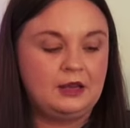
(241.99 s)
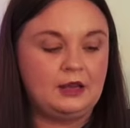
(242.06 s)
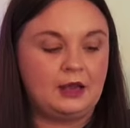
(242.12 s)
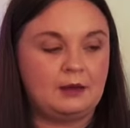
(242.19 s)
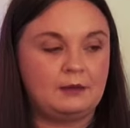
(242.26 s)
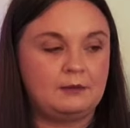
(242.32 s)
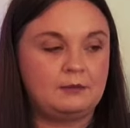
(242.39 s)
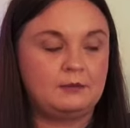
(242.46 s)

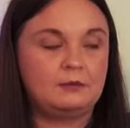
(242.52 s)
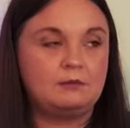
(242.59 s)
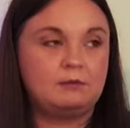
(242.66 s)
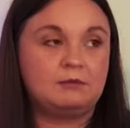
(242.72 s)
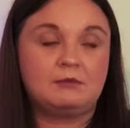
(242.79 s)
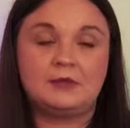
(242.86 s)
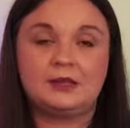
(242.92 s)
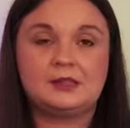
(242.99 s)
Um,
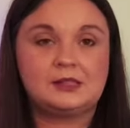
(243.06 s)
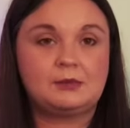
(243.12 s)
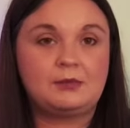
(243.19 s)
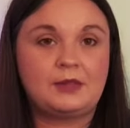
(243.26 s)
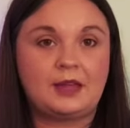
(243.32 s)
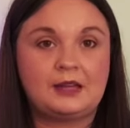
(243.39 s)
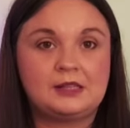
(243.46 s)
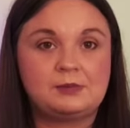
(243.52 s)
and some of
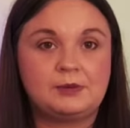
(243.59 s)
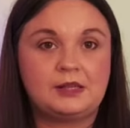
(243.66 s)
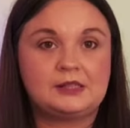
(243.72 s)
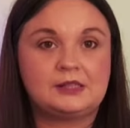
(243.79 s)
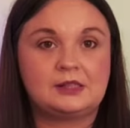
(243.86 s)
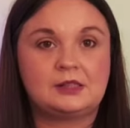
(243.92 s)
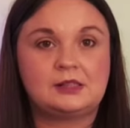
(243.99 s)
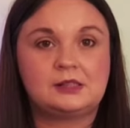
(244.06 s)
that is because
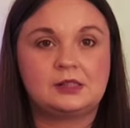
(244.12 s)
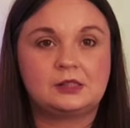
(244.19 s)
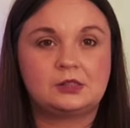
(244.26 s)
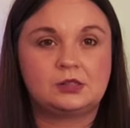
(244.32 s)
of the six